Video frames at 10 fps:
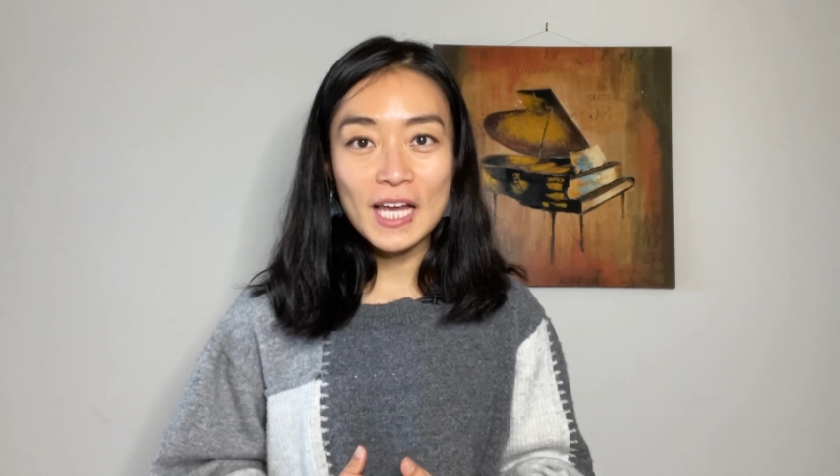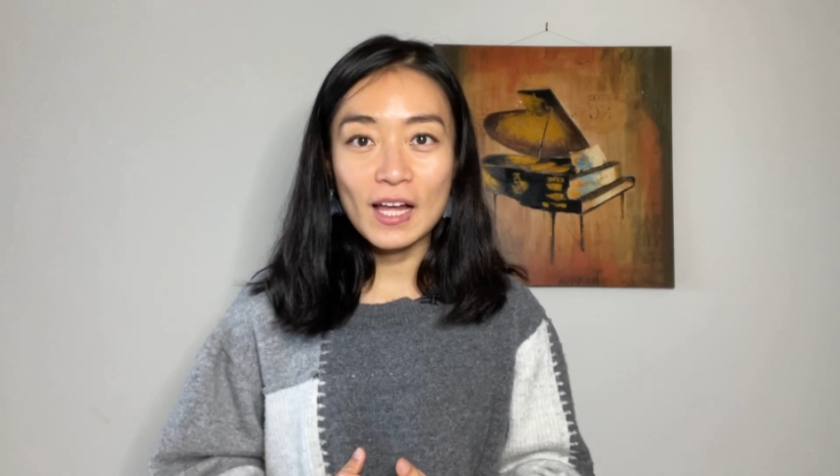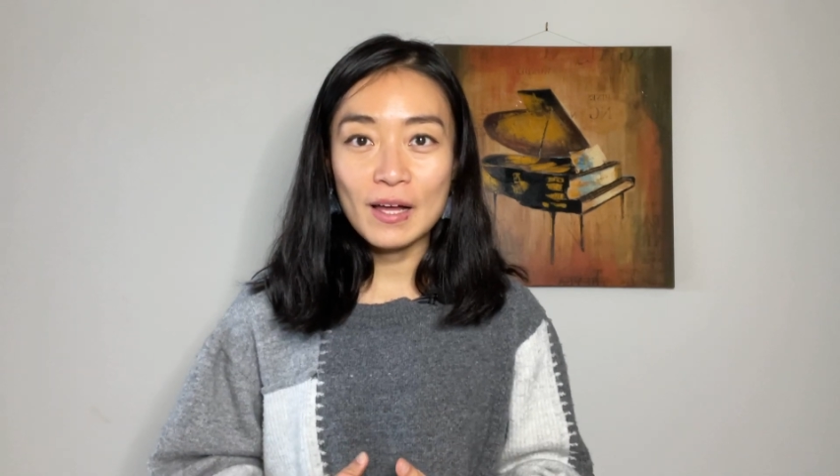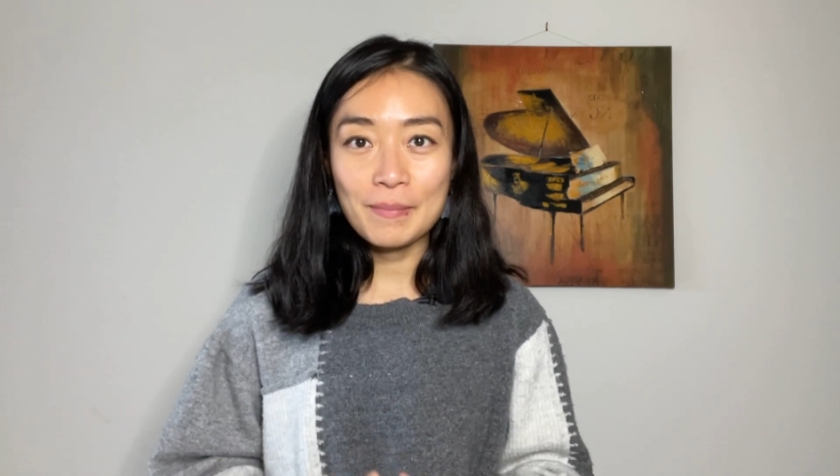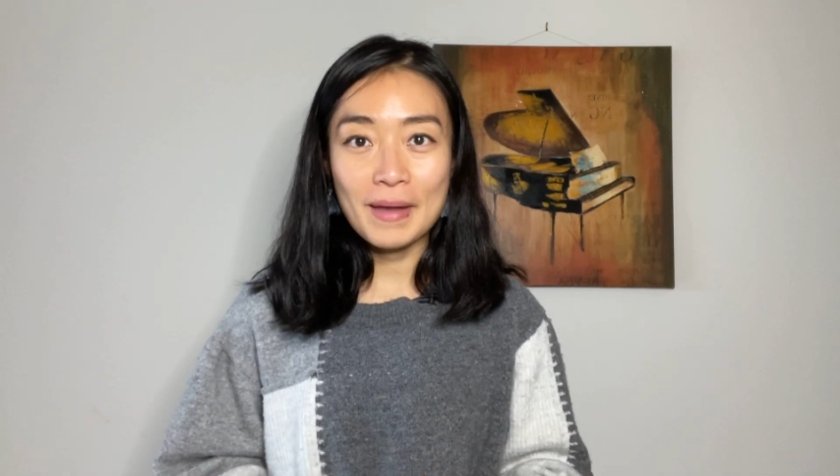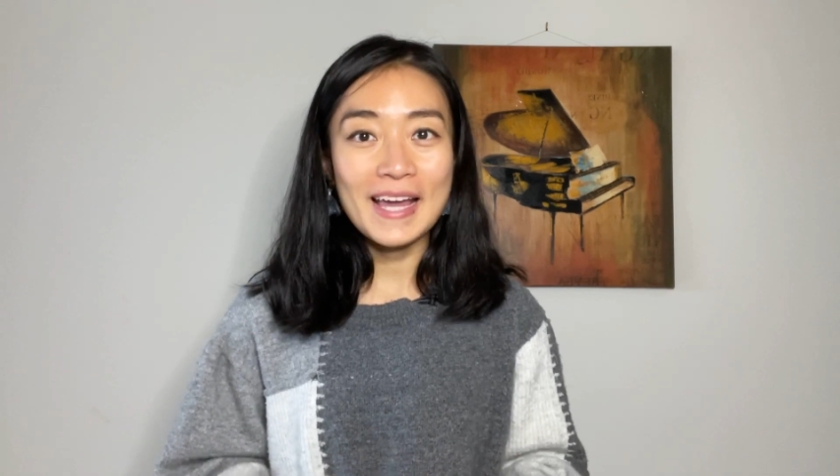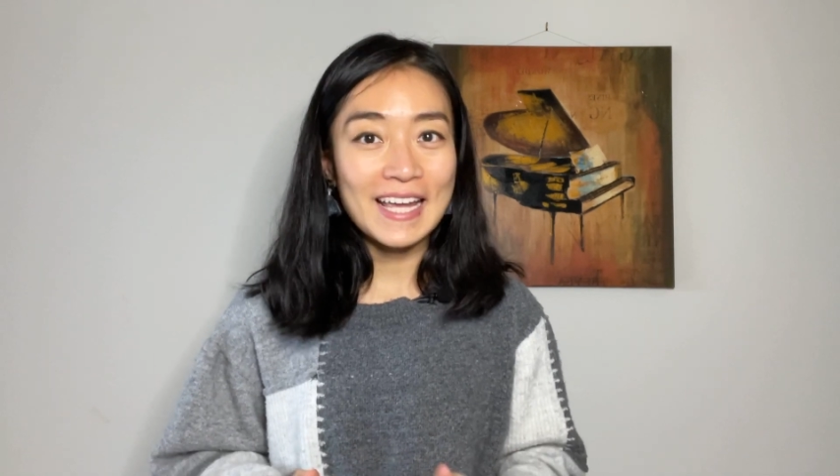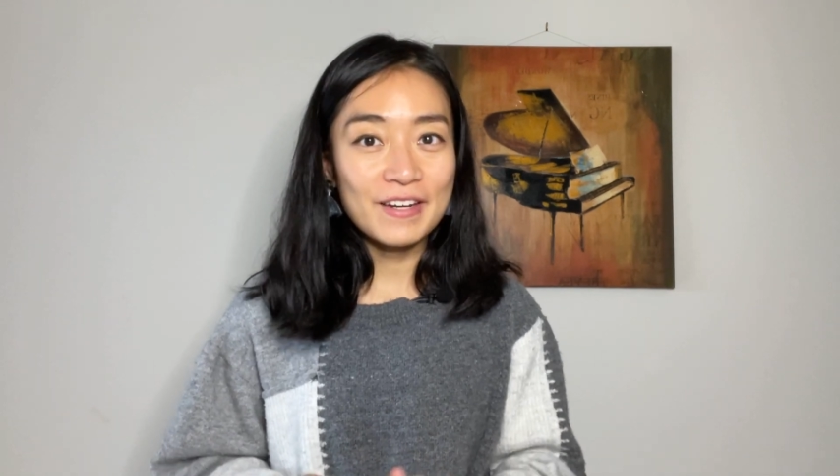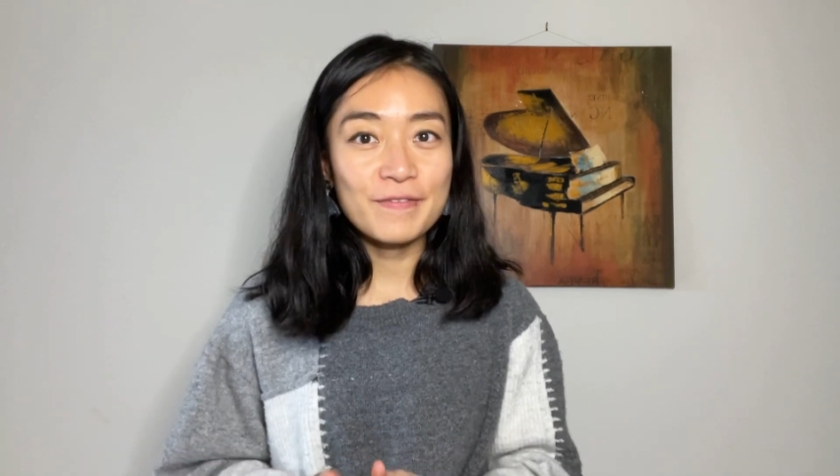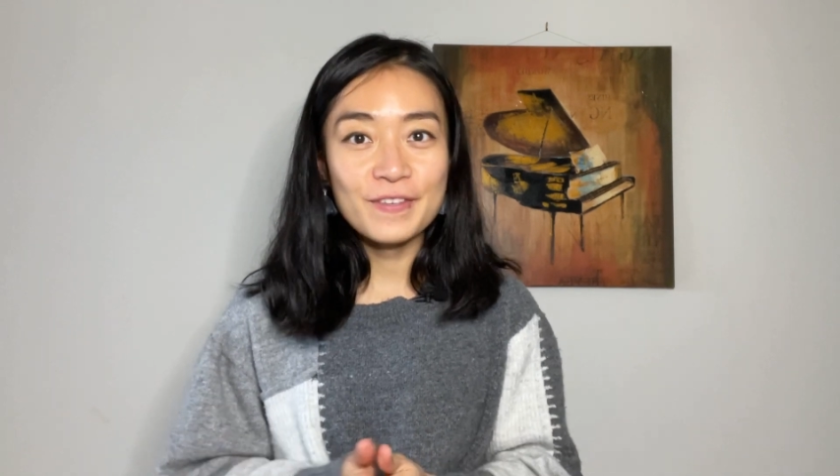on my
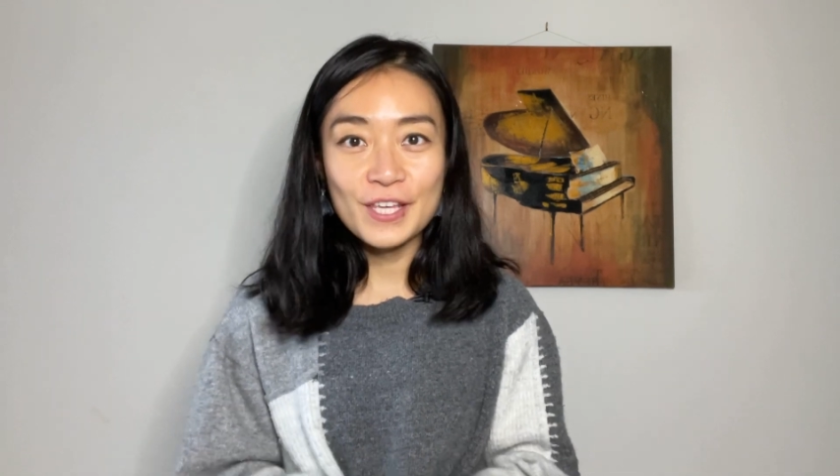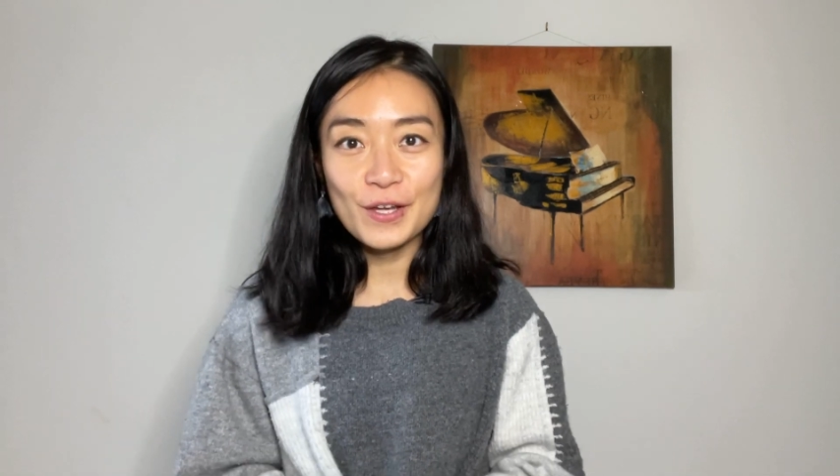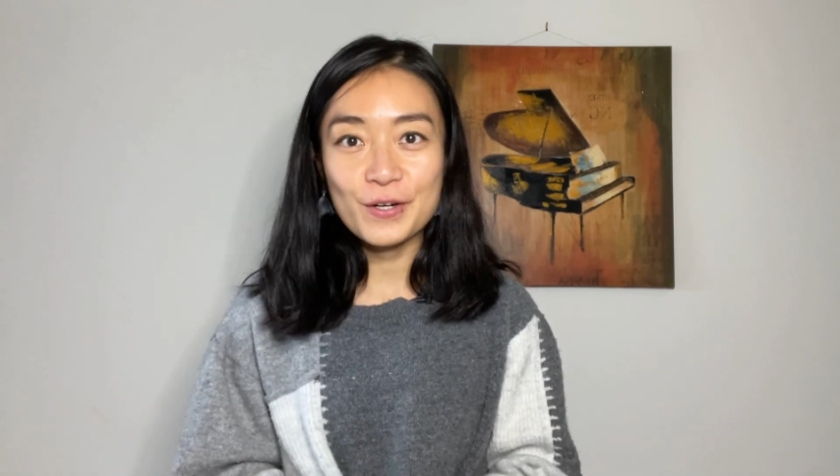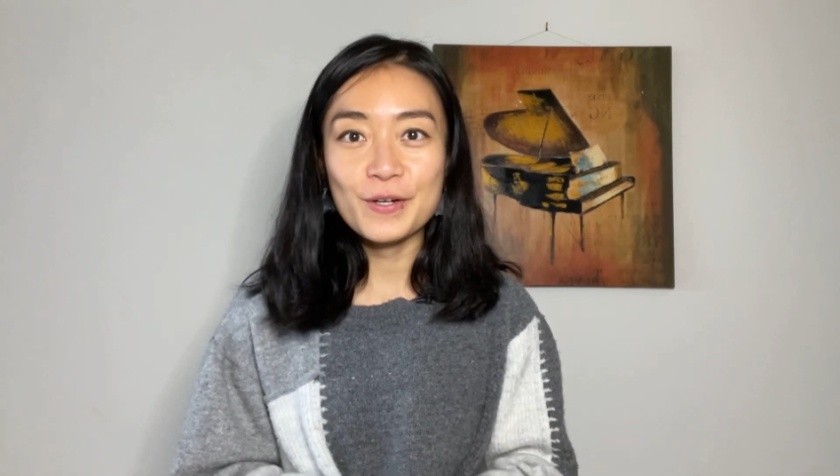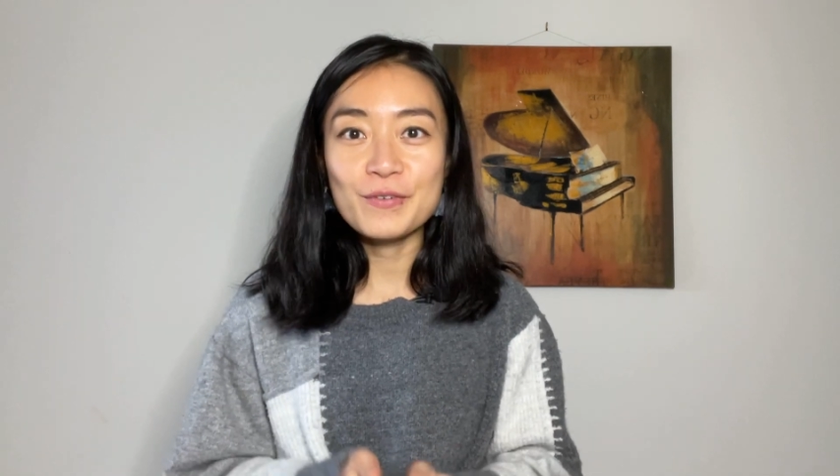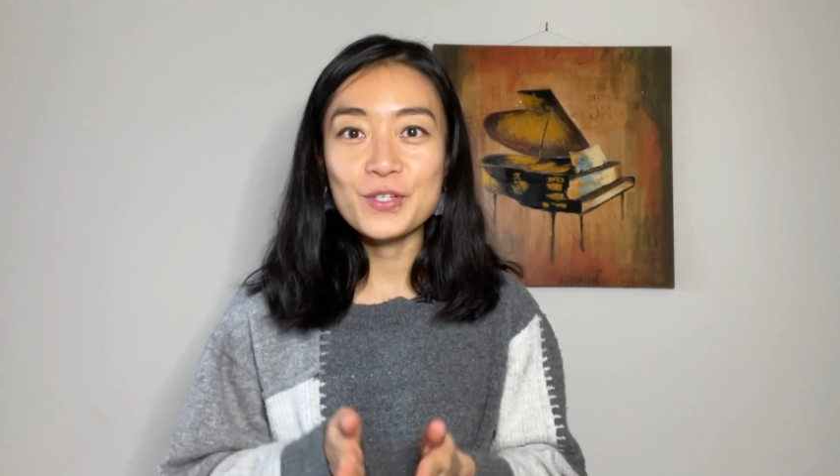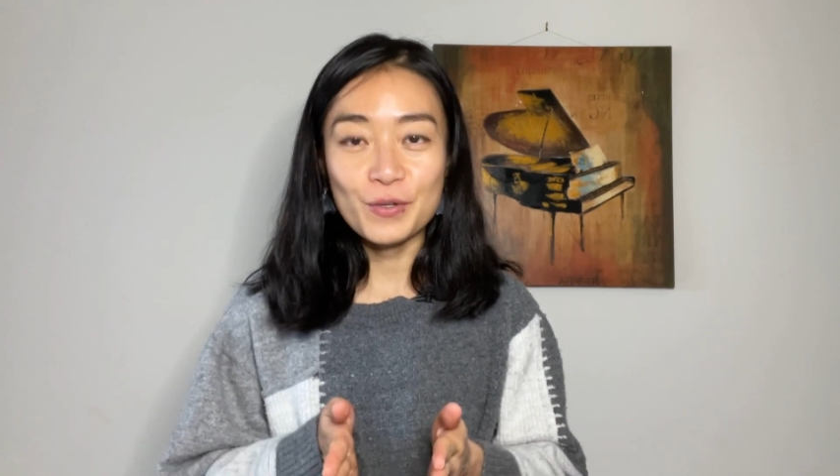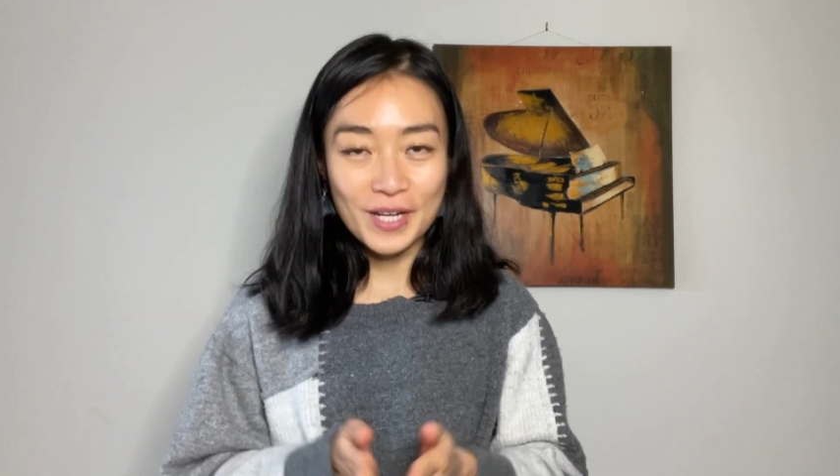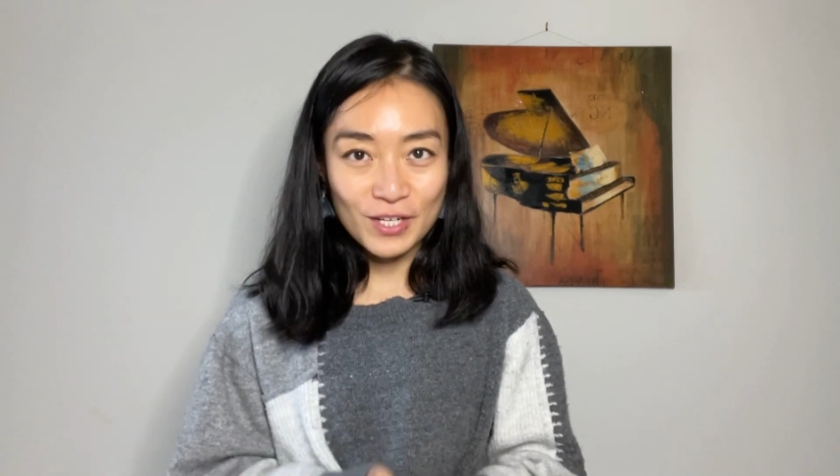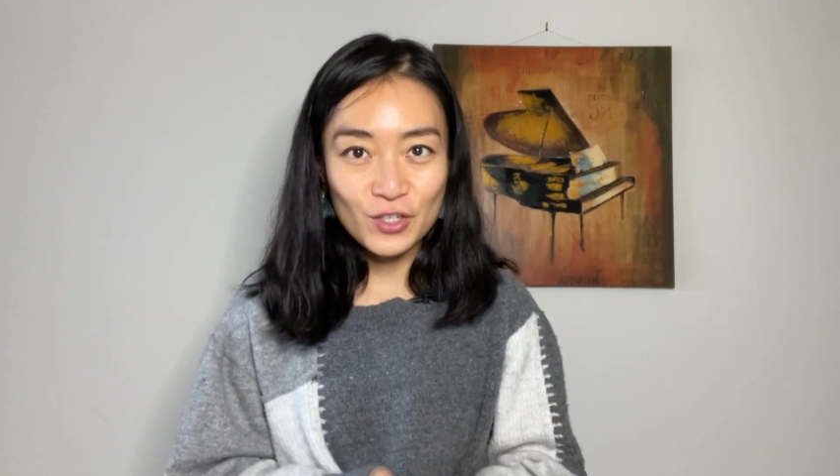end-of-year
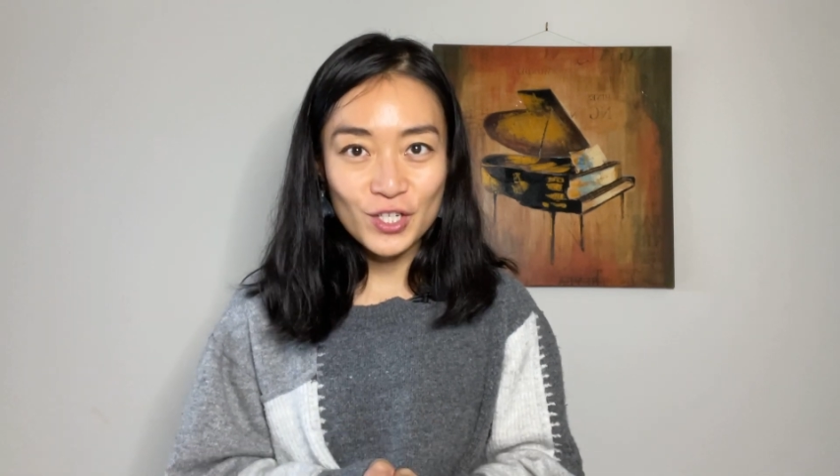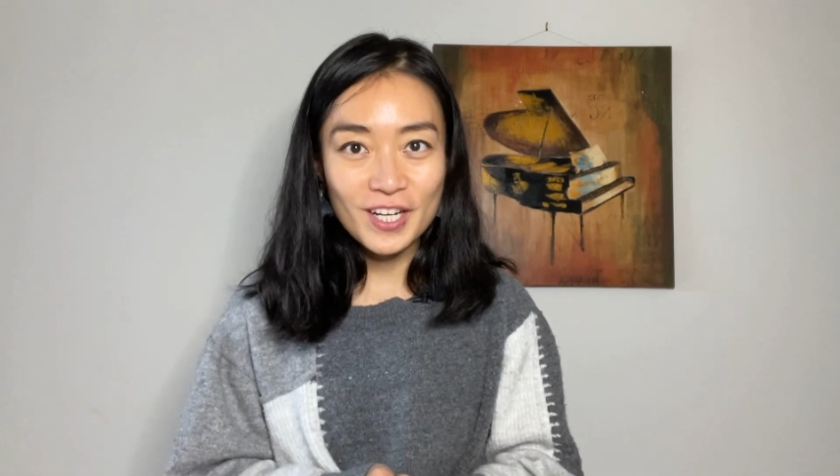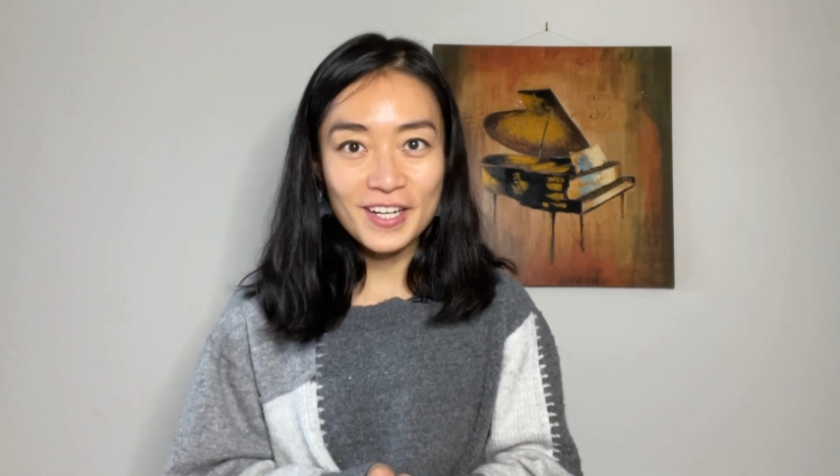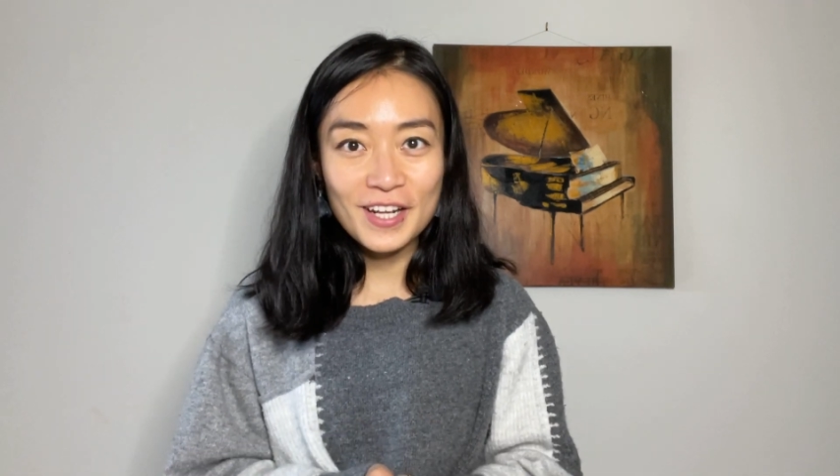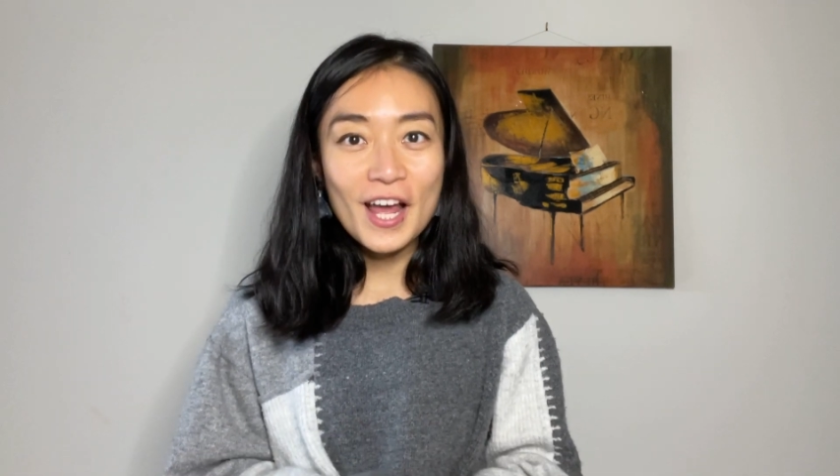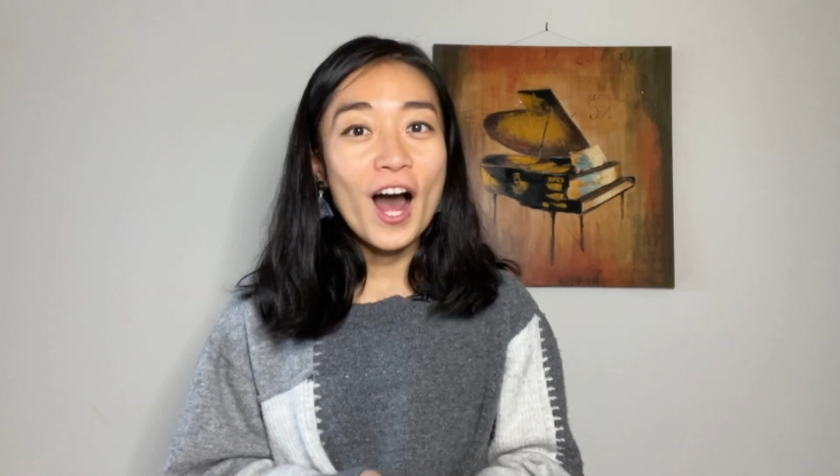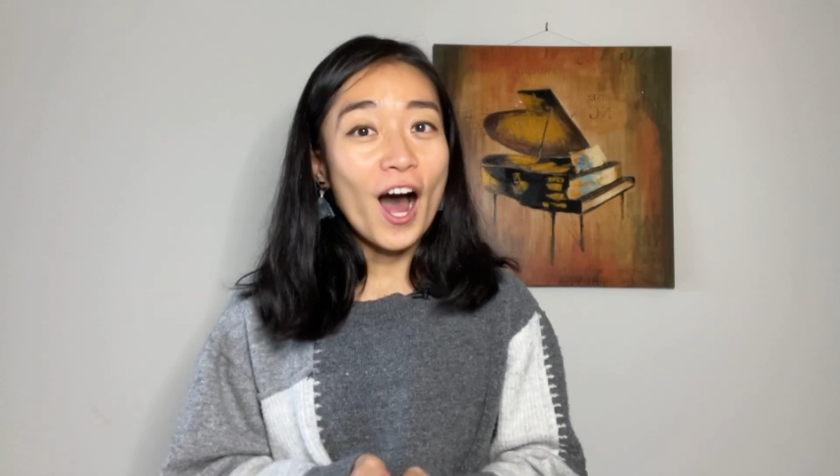donation,